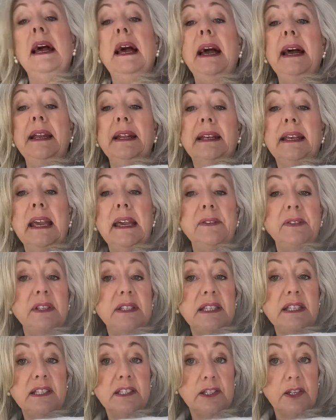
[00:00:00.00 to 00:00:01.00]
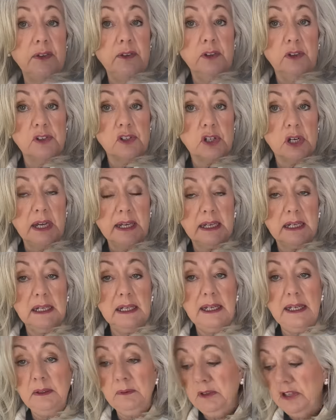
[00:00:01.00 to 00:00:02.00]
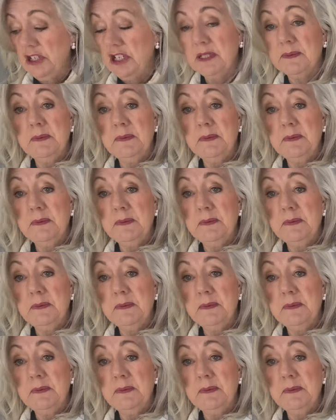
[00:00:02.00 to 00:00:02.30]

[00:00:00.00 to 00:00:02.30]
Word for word: And again, this is Do Not Dry Clean, which is